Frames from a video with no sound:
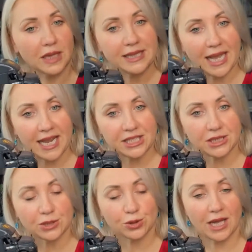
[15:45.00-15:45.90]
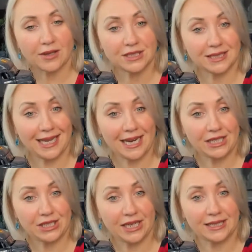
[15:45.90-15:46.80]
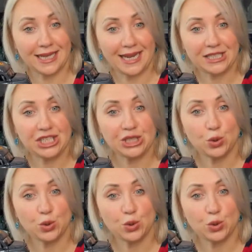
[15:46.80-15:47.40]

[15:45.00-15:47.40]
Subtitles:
2019, 19,